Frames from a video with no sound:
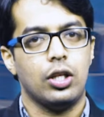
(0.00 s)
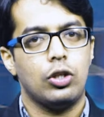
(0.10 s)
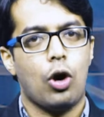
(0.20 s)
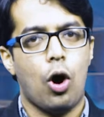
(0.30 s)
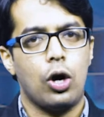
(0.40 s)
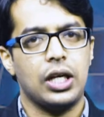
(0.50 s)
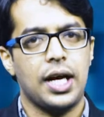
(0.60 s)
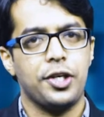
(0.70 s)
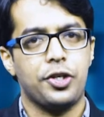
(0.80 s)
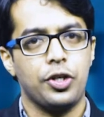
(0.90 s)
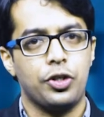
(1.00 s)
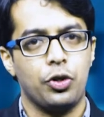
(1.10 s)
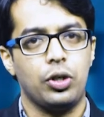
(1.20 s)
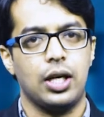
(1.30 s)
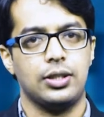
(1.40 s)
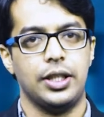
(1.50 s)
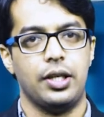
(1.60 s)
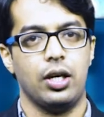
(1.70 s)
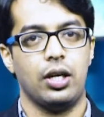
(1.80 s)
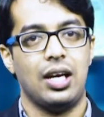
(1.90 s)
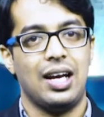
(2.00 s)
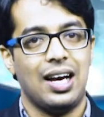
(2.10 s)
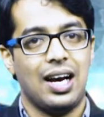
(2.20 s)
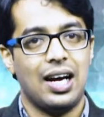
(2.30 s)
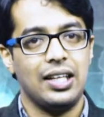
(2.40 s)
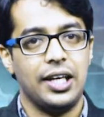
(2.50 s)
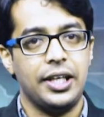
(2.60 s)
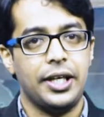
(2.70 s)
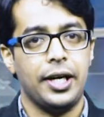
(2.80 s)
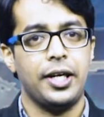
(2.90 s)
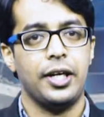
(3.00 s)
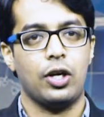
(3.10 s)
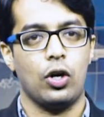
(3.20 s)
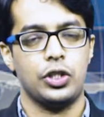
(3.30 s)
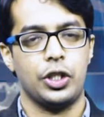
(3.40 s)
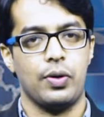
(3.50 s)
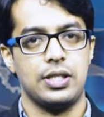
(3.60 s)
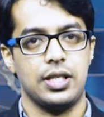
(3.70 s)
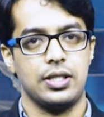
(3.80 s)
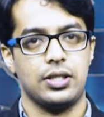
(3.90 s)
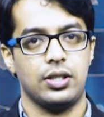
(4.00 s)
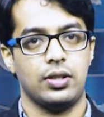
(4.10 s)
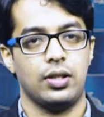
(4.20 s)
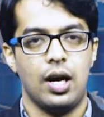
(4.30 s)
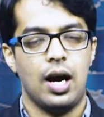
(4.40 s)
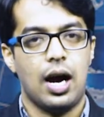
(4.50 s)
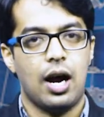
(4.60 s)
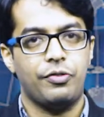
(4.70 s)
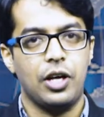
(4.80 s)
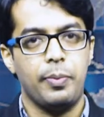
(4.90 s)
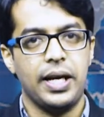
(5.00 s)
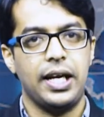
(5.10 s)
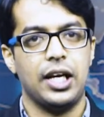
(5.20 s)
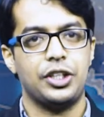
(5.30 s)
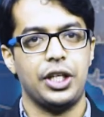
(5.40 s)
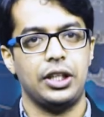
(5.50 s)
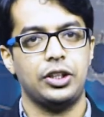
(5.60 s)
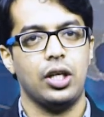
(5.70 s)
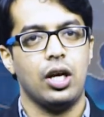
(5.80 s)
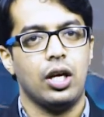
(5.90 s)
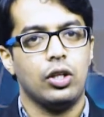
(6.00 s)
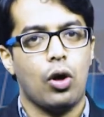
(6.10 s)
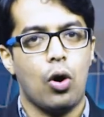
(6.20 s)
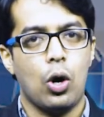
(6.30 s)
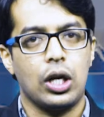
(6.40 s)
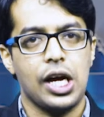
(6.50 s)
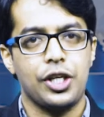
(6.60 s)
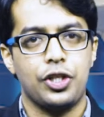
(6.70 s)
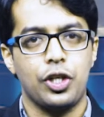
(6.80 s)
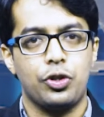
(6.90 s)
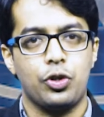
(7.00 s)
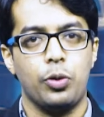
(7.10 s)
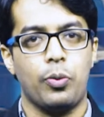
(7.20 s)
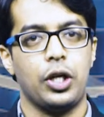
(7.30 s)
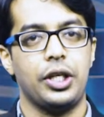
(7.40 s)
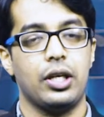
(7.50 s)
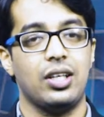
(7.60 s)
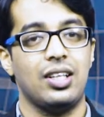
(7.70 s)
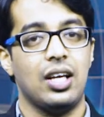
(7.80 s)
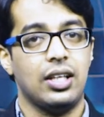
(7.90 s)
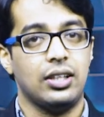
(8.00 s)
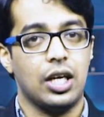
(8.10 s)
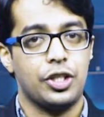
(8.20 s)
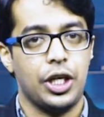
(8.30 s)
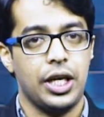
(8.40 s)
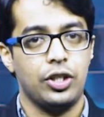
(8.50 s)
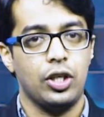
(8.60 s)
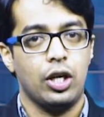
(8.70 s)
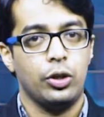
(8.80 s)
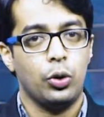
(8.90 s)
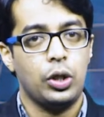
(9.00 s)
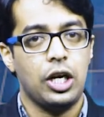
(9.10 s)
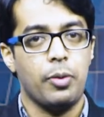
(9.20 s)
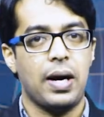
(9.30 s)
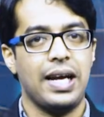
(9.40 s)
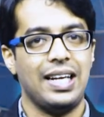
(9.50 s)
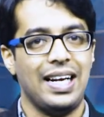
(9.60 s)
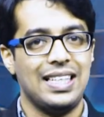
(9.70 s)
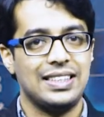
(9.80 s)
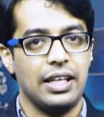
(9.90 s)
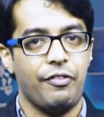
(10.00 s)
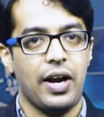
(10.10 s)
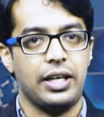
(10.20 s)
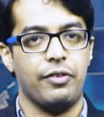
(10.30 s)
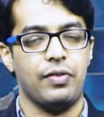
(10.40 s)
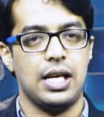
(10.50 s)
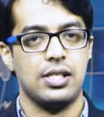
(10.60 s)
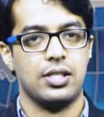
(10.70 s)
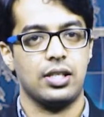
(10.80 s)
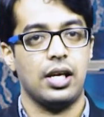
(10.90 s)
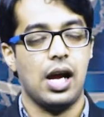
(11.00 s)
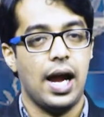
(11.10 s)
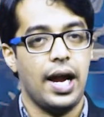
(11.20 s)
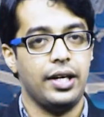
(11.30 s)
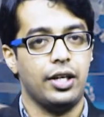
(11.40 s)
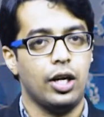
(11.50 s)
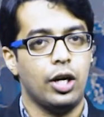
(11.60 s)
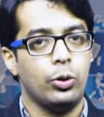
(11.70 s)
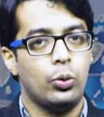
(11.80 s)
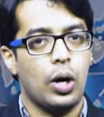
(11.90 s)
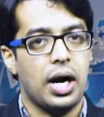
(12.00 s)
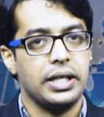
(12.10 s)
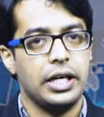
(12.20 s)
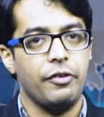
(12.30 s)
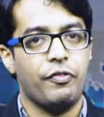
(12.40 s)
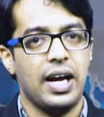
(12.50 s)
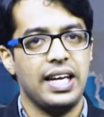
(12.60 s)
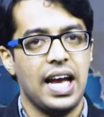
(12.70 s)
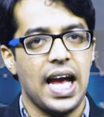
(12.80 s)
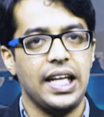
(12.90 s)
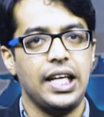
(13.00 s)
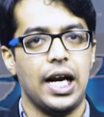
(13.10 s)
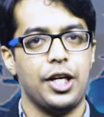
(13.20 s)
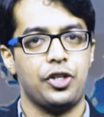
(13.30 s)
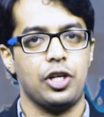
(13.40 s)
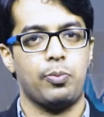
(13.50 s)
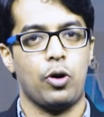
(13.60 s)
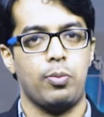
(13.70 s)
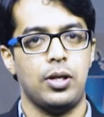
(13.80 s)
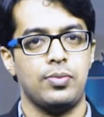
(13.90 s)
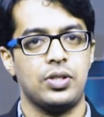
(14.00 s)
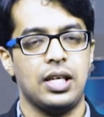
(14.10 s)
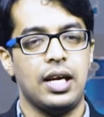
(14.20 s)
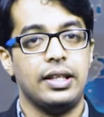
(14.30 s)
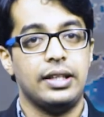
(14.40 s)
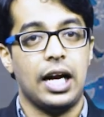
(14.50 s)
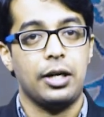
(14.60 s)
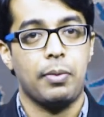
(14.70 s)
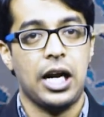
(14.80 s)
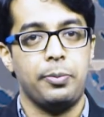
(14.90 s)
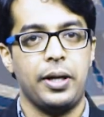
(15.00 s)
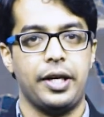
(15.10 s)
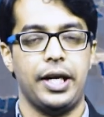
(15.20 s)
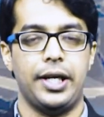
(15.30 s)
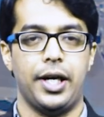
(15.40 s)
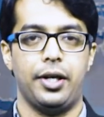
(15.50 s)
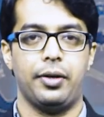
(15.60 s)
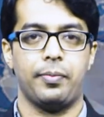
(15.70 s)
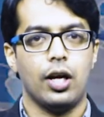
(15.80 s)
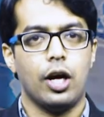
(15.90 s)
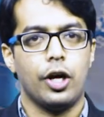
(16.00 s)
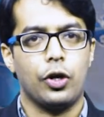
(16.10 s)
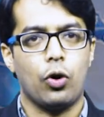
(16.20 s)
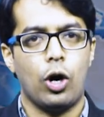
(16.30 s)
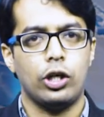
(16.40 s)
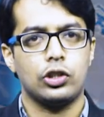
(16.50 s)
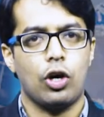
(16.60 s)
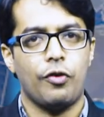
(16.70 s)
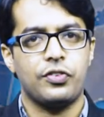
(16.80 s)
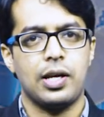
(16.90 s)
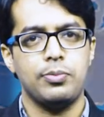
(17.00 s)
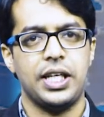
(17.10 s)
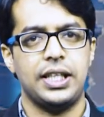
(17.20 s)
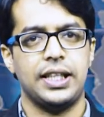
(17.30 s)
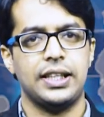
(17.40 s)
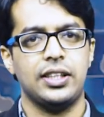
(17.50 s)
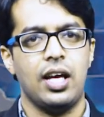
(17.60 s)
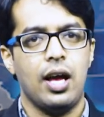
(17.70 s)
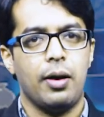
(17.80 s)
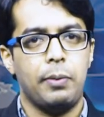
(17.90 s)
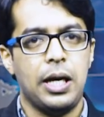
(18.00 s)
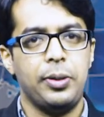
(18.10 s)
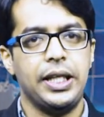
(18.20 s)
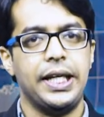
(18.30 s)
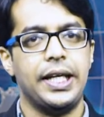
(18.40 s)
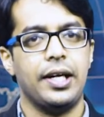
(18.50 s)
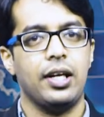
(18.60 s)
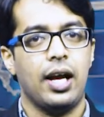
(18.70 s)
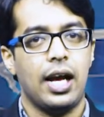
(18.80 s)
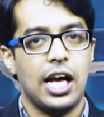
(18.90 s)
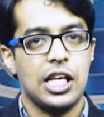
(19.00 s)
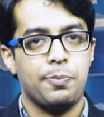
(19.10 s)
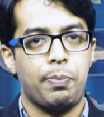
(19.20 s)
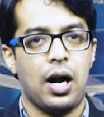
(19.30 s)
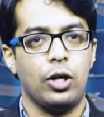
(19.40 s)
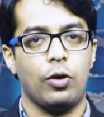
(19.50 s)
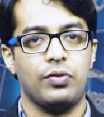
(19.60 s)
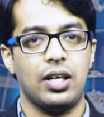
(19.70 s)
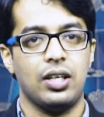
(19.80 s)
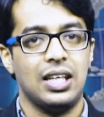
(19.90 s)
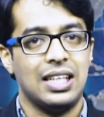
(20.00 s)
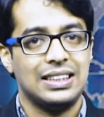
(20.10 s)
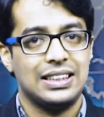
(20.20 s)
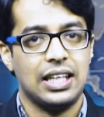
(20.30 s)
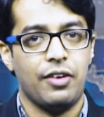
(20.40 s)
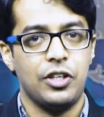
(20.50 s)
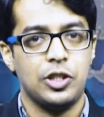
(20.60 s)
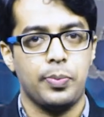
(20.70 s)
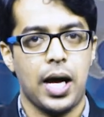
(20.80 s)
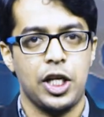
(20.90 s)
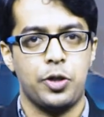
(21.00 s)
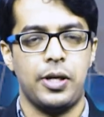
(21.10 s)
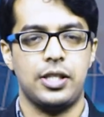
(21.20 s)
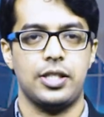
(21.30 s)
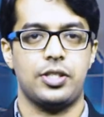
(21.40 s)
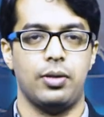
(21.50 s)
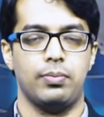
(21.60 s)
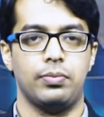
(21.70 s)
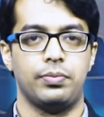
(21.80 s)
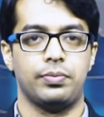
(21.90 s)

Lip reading: the organization should consider unintended consequences. After making a change, the organization should monitor the change to determine its effectiveness and to identify any additional problems that might be created. Records of some changes may be needed as part of the service management system.